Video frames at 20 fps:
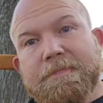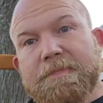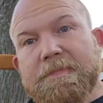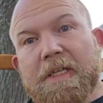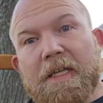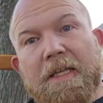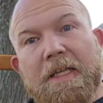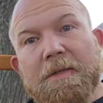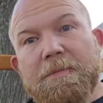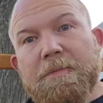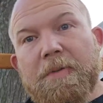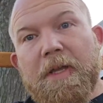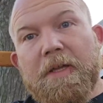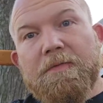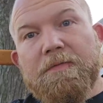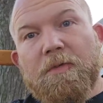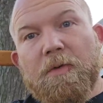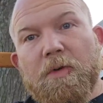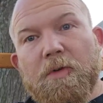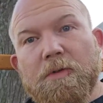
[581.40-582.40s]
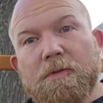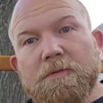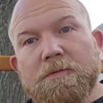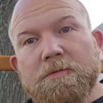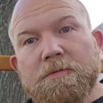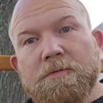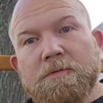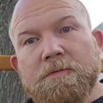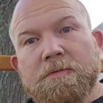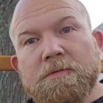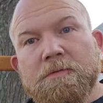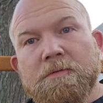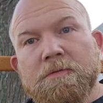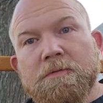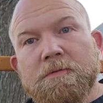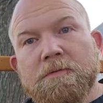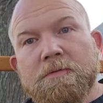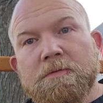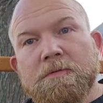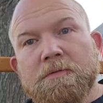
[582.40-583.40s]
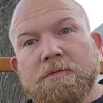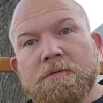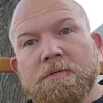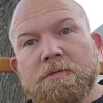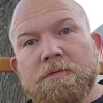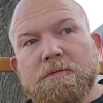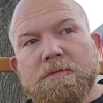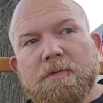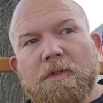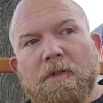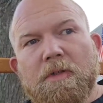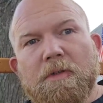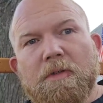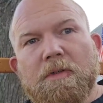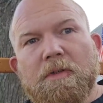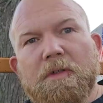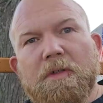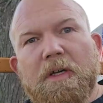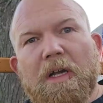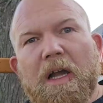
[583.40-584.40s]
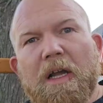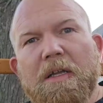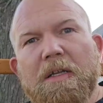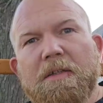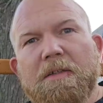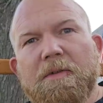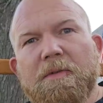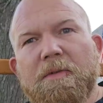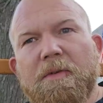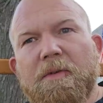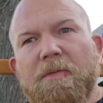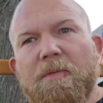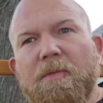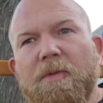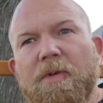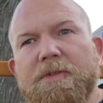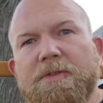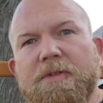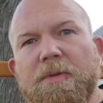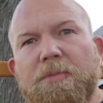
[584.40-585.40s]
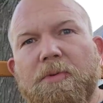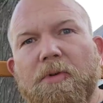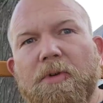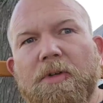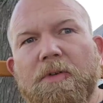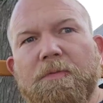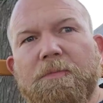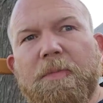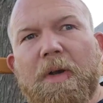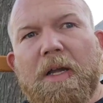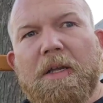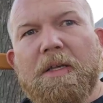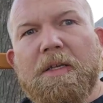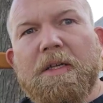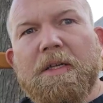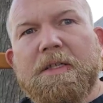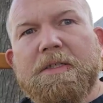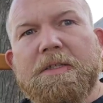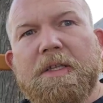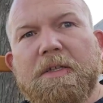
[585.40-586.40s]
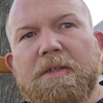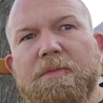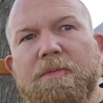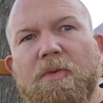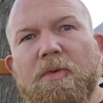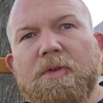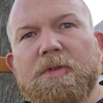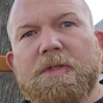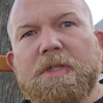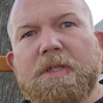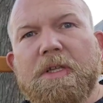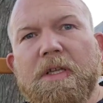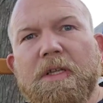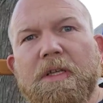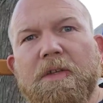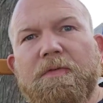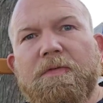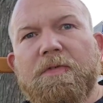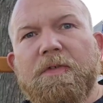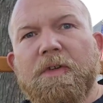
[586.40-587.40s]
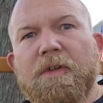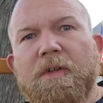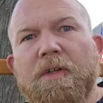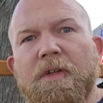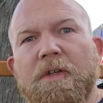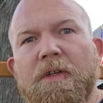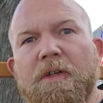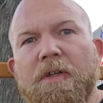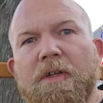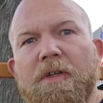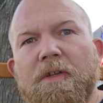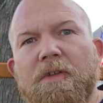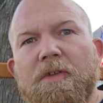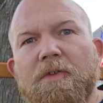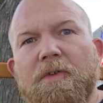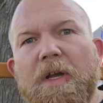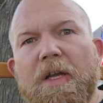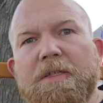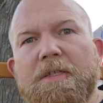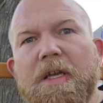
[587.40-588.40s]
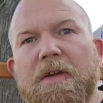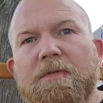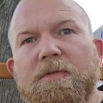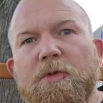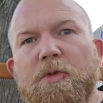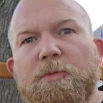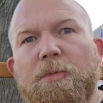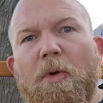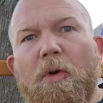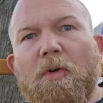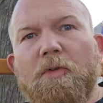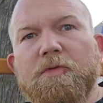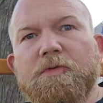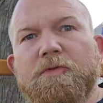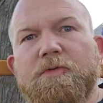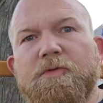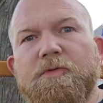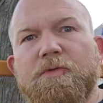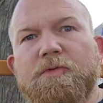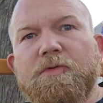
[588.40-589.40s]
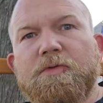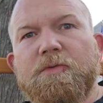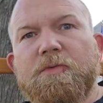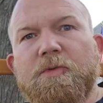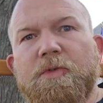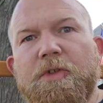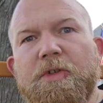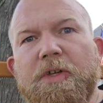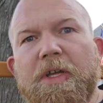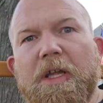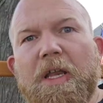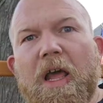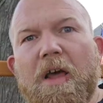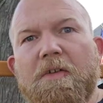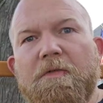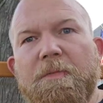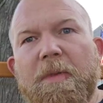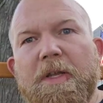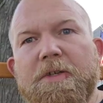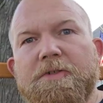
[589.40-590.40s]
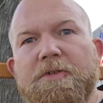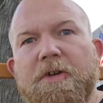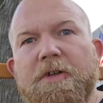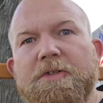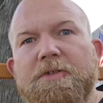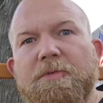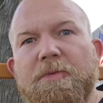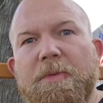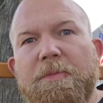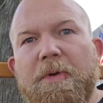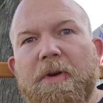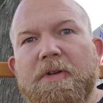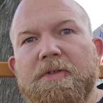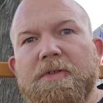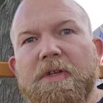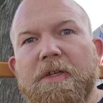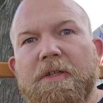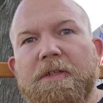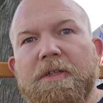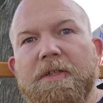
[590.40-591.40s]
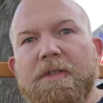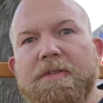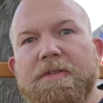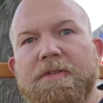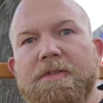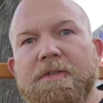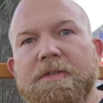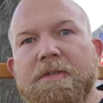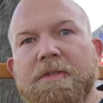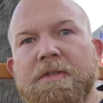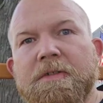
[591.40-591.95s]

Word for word: Not getting paid for. Well, I, what's the point of buying an extended warranty then if you guys have loopholes when you get out of major engine repairs like this?